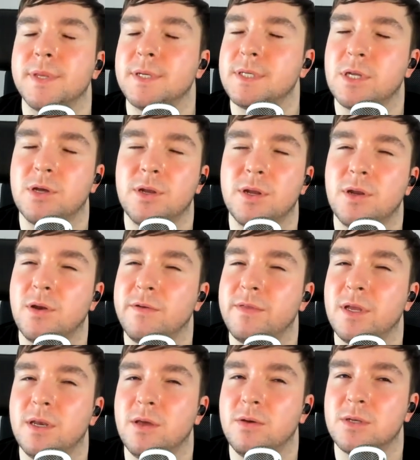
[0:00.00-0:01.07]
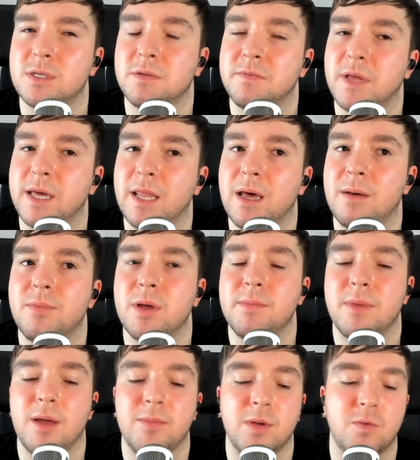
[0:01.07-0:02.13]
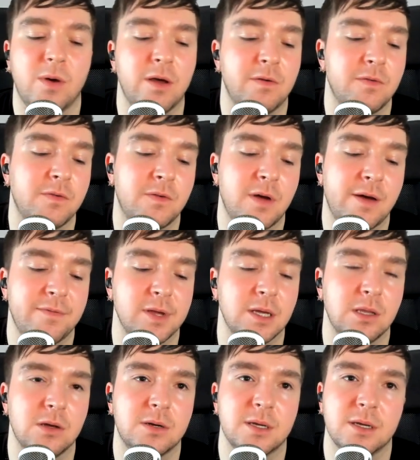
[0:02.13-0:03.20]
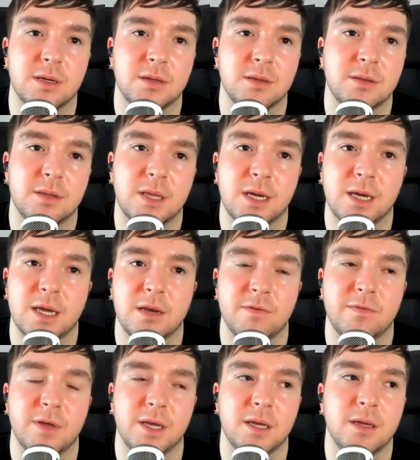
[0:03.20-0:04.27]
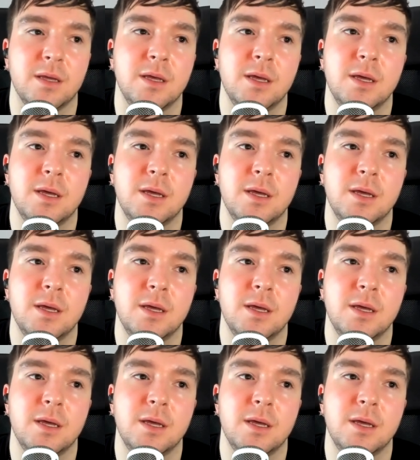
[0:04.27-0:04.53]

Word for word: Still don't know if they do stuff like that, but it might be worth having a look at that kind of thing.